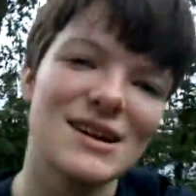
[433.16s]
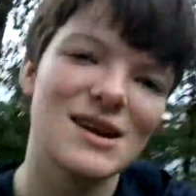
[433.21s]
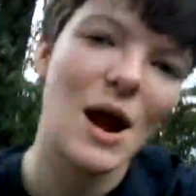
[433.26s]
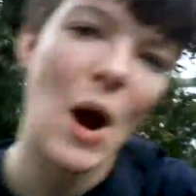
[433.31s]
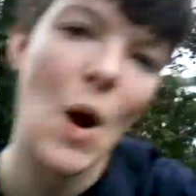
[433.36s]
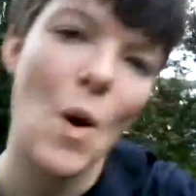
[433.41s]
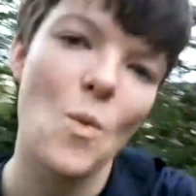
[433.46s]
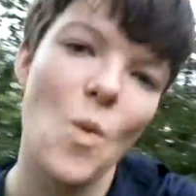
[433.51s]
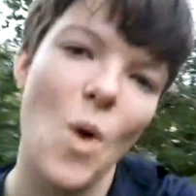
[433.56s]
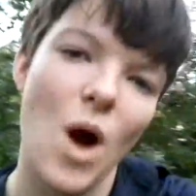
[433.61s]

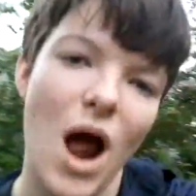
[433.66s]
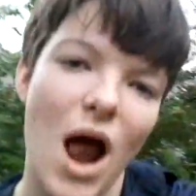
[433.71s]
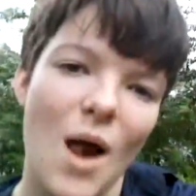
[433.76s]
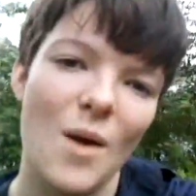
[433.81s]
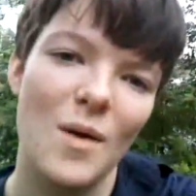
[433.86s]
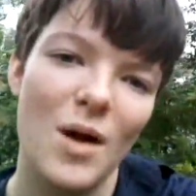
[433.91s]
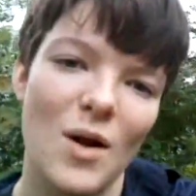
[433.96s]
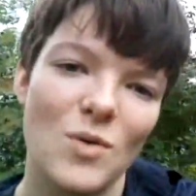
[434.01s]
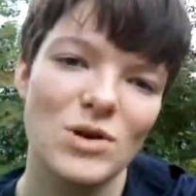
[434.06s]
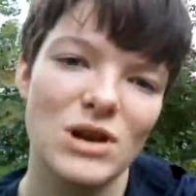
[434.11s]
Although that
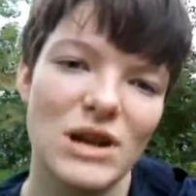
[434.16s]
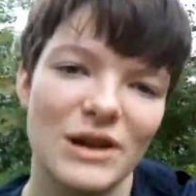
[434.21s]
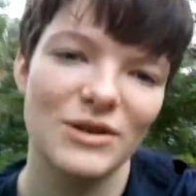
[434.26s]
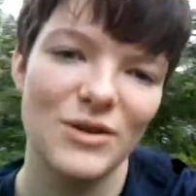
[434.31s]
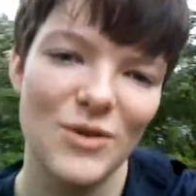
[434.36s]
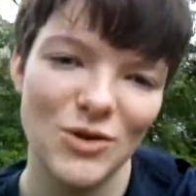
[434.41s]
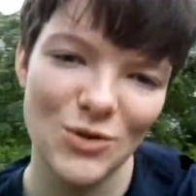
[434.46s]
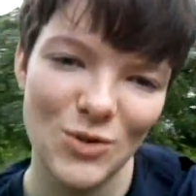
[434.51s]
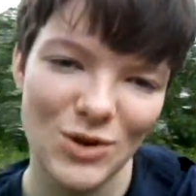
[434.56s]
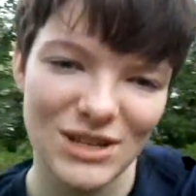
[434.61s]
makes me the
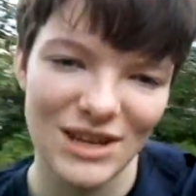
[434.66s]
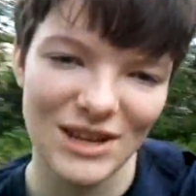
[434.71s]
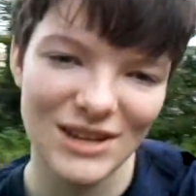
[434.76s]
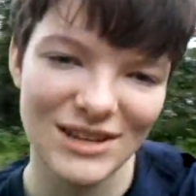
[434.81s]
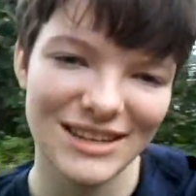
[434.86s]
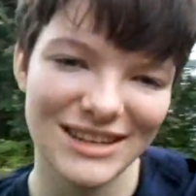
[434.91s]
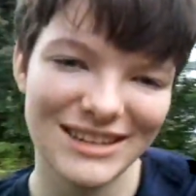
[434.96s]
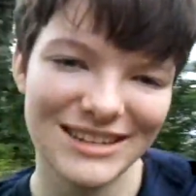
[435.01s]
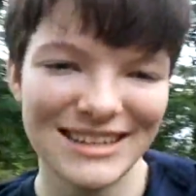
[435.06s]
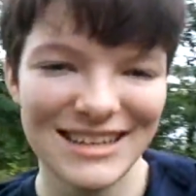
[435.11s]
ventriloquist,
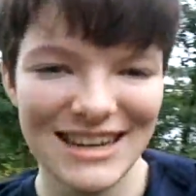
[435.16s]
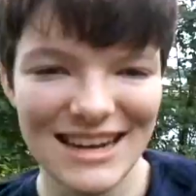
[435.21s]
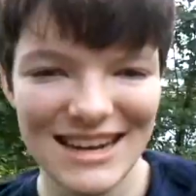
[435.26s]
doesn't it?